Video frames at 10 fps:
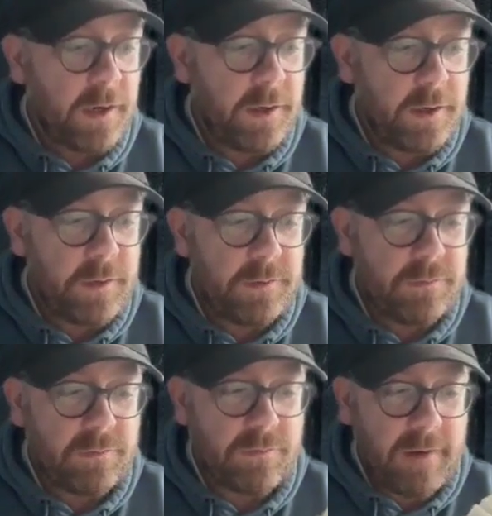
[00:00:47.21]

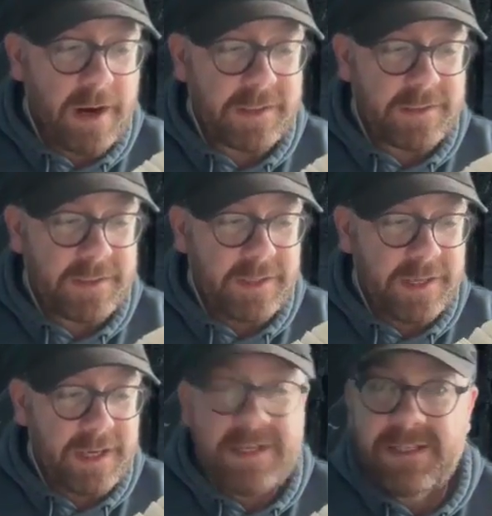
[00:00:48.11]
Oh, Rat,
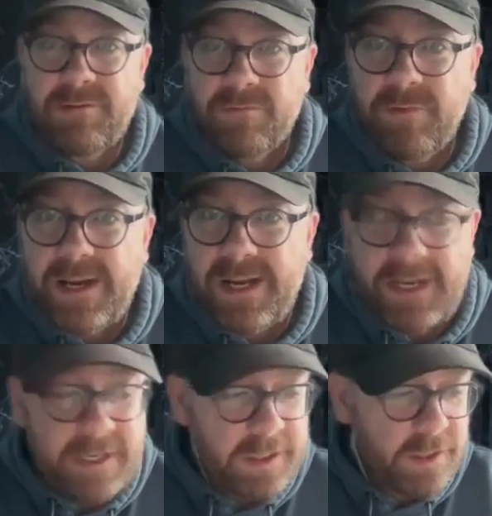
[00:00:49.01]
is it
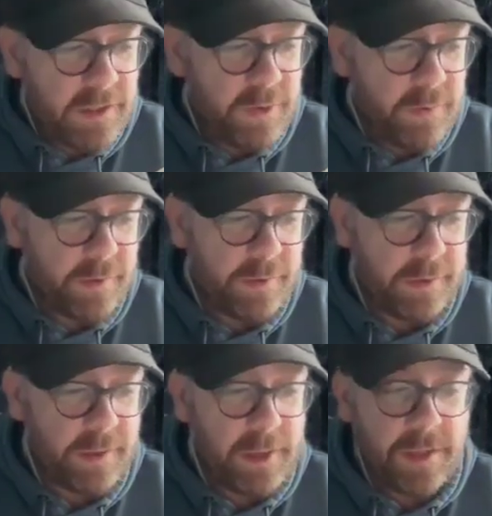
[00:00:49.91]
really you?
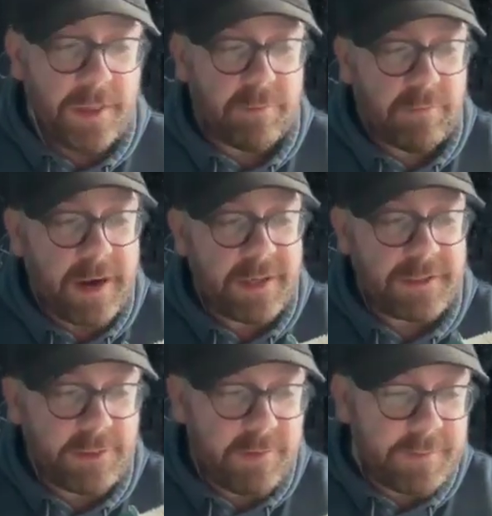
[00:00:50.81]
The
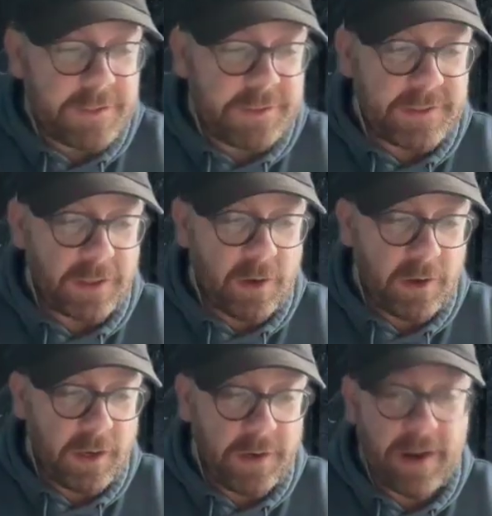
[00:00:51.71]
Rat crept into the
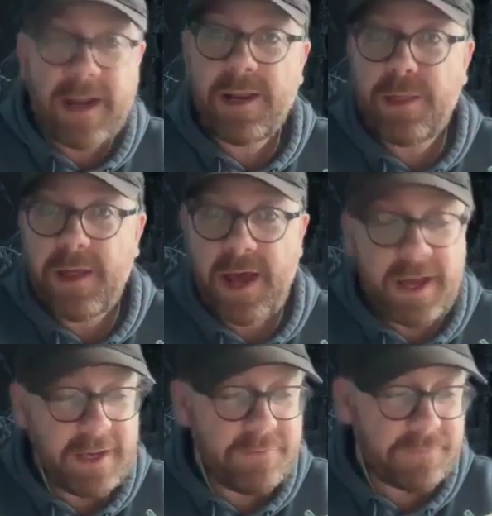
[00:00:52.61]
hollow, and
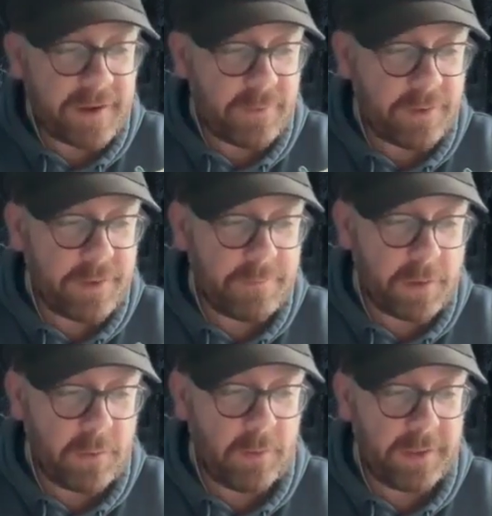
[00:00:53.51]
there he found the
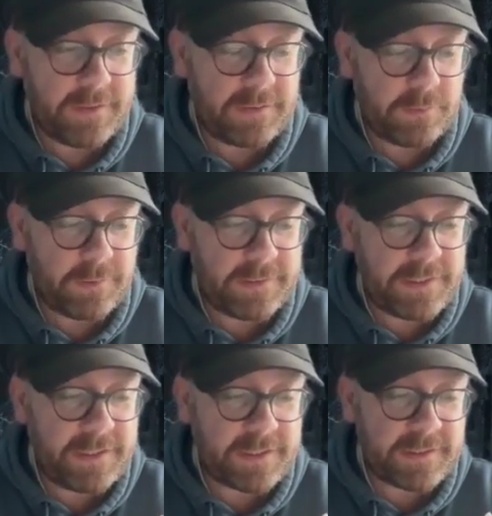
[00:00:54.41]
Mole,
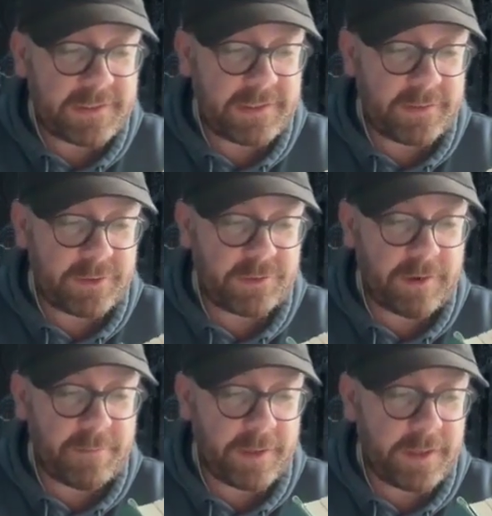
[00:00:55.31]
exhausted and still
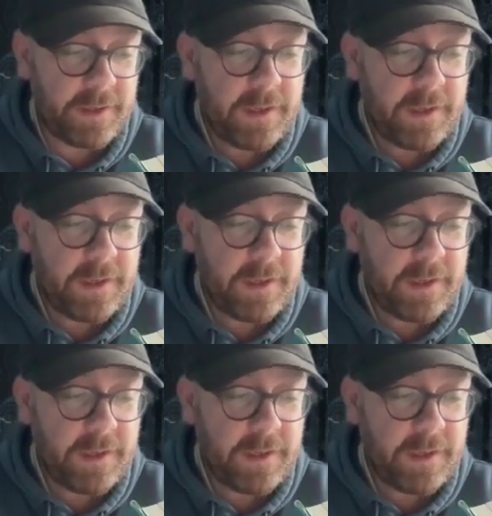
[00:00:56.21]
trembling.